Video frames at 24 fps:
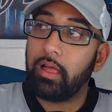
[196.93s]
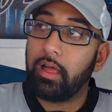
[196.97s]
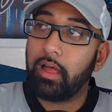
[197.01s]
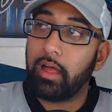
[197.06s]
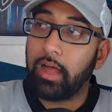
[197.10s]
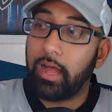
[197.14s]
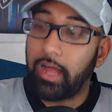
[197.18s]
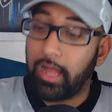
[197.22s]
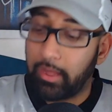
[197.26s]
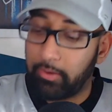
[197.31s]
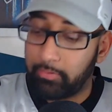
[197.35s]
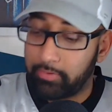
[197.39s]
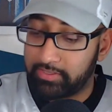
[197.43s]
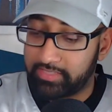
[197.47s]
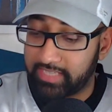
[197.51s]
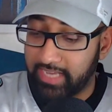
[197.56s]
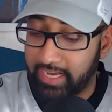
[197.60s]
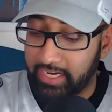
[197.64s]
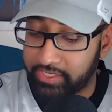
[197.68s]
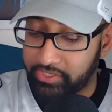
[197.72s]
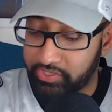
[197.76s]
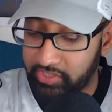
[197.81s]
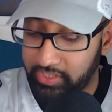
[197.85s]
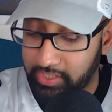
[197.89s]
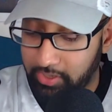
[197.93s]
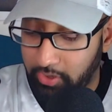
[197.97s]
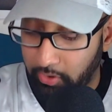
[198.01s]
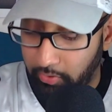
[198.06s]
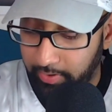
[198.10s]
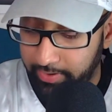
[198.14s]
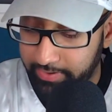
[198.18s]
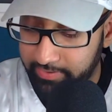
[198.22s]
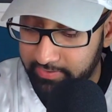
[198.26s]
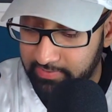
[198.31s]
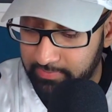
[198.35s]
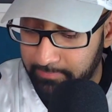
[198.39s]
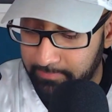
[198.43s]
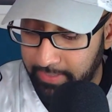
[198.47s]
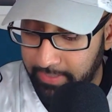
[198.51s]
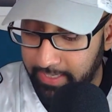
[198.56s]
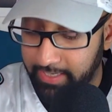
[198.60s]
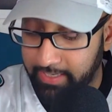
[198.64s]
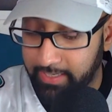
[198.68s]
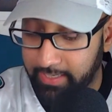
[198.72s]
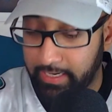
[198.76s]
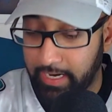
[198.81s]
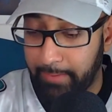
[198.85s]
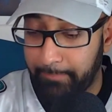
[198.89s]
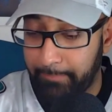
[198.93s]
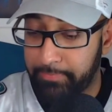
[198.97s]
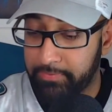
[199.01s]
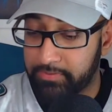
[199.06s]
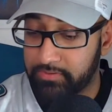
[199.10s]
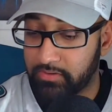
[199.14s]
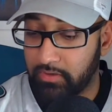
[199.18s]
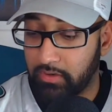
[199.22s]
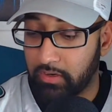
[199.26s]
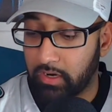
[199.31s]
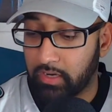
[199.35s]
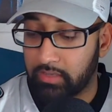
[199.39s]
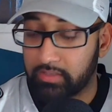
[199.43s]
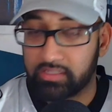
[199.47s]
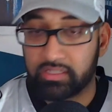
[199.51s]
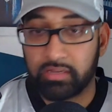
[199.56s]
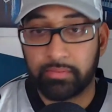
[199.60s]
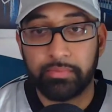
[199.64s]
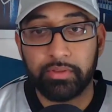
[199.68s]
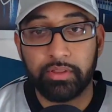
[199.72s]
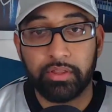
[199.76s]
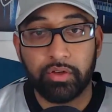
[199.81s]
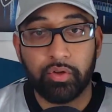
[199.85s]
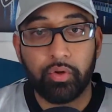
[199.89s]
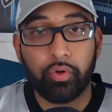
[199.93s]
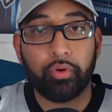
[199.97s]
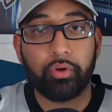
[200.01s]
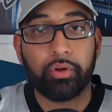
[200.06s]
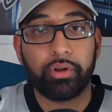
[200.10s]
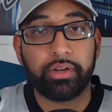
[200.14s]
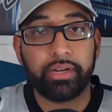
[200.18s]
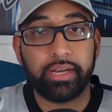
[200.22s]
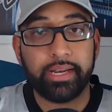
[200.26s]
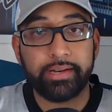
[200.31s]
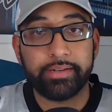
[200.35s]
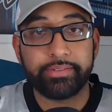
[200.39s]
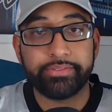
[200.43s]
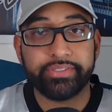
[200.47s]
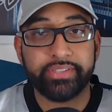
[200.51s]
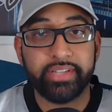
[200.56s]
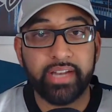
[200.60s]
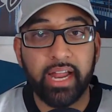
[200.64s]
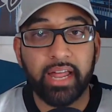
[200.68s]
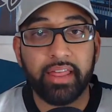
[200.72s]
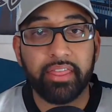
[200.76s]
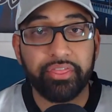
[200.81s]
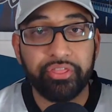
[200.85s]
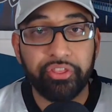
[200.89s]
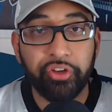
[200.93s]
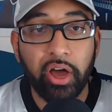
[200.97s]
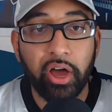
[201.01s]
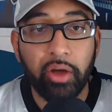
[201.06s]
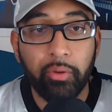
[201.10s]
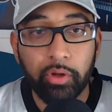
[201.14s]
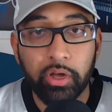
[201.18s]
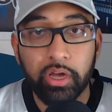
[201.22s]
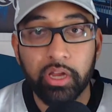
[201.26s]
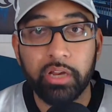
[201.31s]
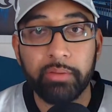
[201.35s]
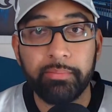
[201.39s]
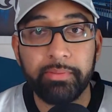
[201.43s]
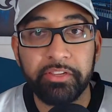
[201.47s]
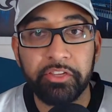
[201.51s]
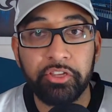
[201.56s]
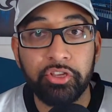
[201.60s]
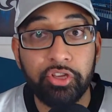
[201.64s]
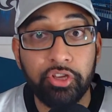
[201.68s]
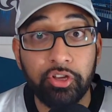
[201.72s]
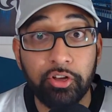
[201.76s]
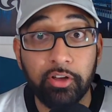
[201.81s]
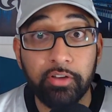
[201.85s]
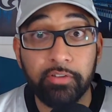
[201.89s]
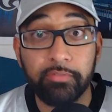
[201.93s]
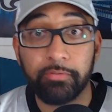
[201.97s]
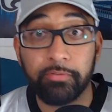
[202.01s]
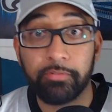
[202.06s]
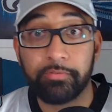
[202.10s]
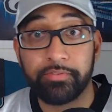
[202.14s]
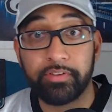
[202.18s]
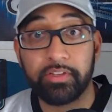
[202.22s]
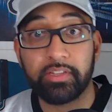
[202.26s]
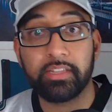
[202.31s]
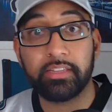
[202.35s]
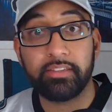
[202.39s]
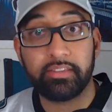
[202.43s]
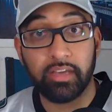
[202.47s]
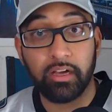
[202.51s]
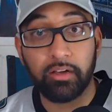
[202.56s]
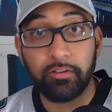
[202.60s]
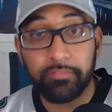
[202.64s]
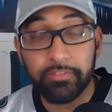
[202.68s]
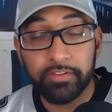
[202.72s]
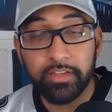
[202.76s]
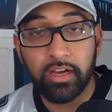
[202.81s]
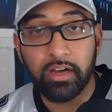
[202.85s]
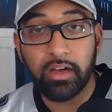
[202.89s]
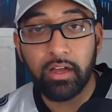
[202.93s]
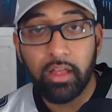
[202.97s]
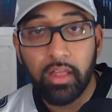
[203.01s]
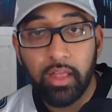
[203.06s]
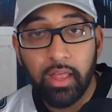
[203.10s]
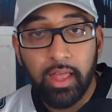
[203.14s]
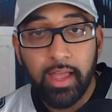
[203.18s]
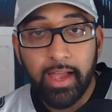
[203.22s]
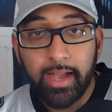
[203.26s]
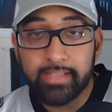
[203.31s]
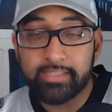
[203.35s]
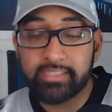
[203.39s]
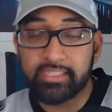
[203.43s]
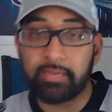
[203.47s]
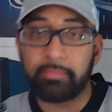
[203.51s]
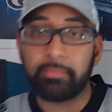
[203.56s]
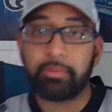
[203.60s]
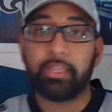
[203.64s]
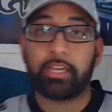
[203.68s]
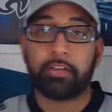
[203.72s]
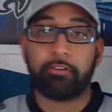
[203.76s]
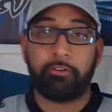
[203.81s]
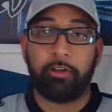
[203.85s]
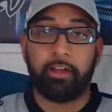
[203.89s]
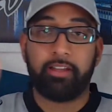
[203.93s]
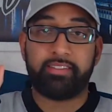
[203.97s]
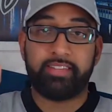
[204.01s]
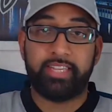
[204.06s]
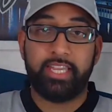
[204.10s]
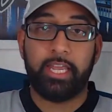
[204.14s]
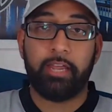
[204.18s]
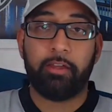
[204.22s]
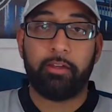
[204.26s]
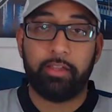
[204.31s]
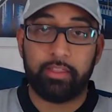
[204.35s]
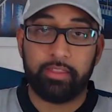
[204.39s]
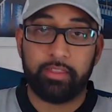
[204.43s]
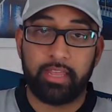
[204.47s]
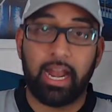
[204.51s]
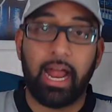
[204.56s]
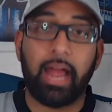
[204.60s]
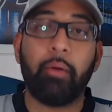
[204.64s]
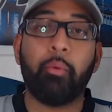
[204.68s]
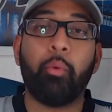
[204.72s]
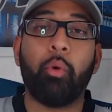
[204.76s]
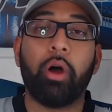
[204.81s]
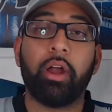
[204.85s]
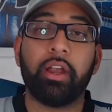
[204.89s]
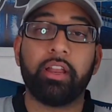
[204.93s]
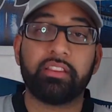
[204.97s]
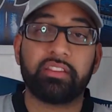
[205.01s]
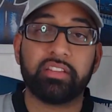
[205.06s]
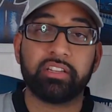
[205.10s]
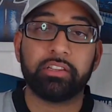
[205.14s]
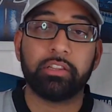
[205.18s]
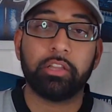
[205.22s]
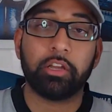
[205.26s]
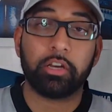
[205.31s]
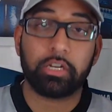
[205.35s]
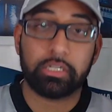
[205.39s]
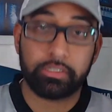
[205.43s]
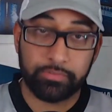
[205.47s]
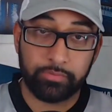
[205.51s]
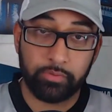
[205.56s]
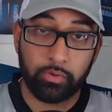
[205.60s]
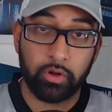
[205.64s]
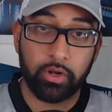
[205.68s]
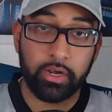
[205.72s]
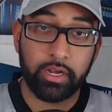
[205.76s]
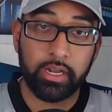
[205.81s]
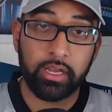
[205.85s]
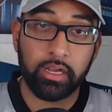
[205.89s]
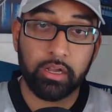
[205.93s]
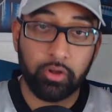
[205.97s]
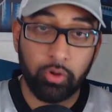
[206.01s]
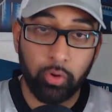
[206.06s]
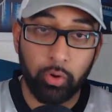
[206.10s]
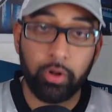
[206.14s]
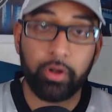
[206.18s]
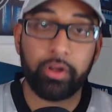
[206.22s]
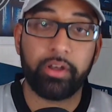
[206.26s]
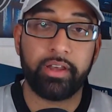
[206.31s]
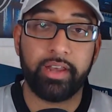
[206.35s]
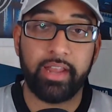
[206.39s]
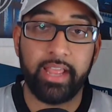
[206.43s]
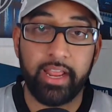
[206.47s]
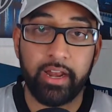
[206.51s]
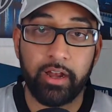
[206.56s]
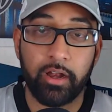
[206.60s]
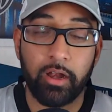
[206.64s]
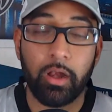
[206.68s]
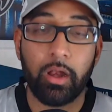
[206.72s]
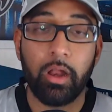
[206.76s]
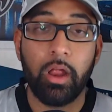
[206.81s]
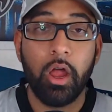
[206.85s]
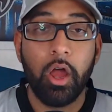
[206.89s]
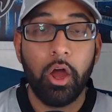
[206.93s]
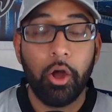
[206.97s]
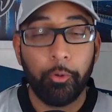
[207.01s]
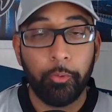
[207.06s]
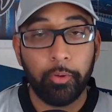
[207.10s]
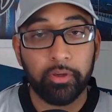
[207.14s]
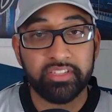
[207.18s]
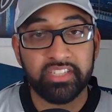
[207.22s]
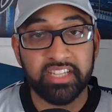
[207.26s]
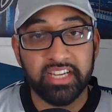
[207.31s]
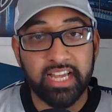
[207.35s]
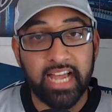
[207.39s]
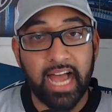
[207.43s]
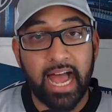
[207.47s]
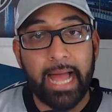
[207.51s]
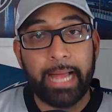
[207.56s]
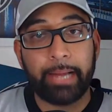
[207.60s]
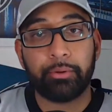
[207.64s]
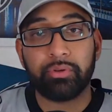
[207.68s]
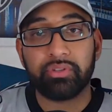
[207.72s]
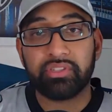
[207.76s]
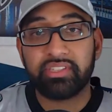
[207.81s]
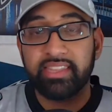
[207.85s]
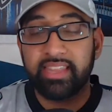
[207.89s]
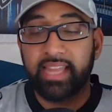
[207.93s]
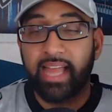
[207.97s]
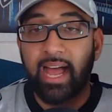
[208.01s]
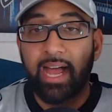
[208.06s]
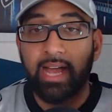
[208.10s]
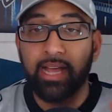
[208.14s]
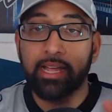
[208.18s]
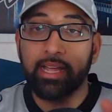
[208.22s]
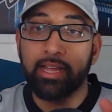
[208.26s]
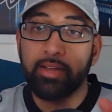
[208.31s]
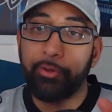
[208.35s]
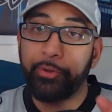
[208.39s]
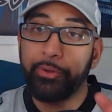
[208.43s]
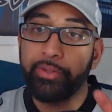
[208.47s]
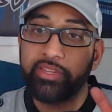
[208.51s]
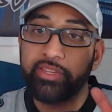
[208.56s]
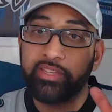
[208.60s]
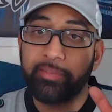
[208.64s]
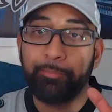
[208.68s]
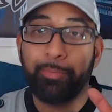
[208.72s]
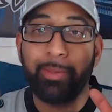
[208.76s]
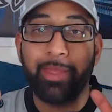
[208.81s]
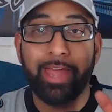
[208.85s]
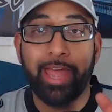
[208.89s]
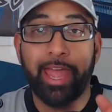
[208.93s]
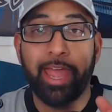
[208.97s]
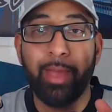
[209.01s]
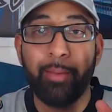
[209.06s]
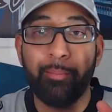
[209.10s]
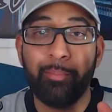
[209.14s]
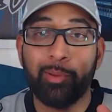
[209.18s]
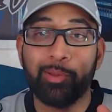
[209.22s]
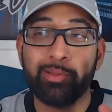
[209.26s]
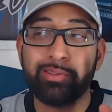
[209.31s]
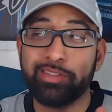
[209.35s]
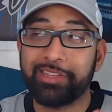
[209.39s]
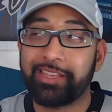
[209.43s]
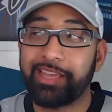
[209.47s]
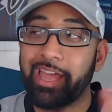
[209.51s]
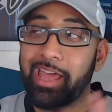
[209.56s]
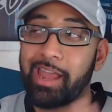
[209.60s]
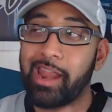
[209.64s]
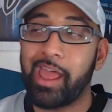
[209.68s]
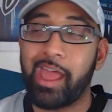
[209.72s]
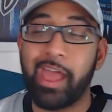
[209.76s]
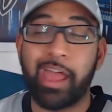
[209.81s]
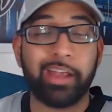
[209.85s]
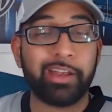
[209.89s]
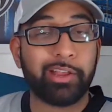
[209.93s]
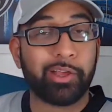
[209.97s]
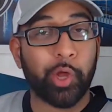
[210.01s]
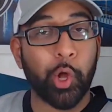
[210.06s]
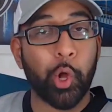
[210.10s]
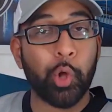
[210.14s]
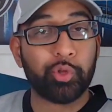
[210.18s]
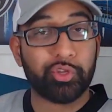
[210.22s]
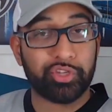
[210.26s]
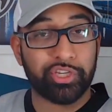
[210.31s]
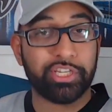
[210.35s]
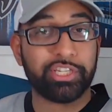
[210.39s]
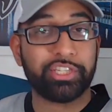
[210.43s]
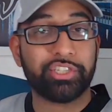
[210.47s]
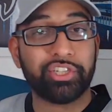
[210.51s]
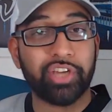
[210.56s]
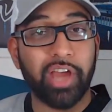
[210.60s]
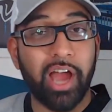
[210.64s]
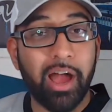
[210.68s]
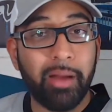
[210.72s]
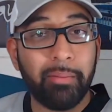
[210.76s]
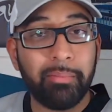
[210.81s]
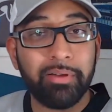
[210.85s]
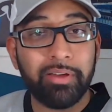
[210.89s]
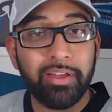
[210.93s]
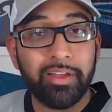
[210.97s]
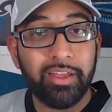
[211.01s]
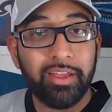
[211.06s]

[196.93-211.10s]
I was actually going to make an episode on some of the coordinators that I thought were going to be good for Philadelphia. And some of the criteria that I wanted to look for in a coordinator was a guy who's not going to be able to get a head coaching job.